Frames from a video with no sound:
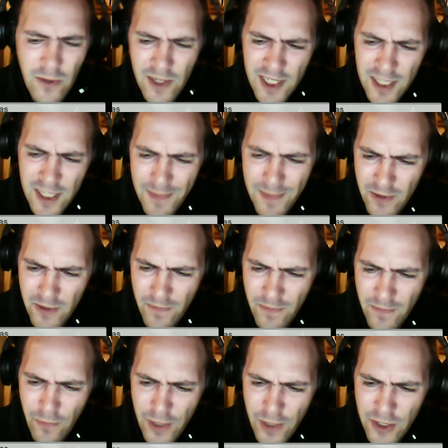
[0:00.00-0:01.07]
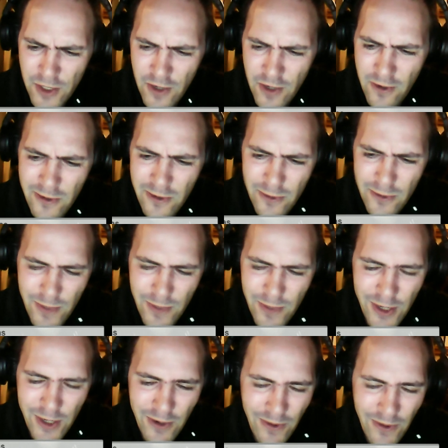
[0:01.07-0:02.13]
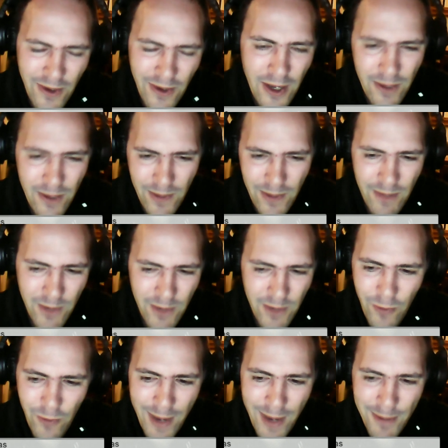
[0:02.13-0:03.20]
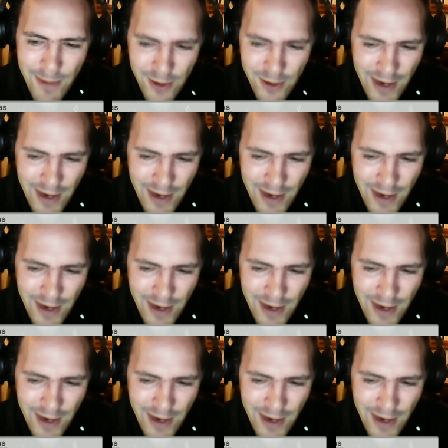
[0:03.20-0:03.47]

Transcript: You can smell some fresh coals with your rabbit.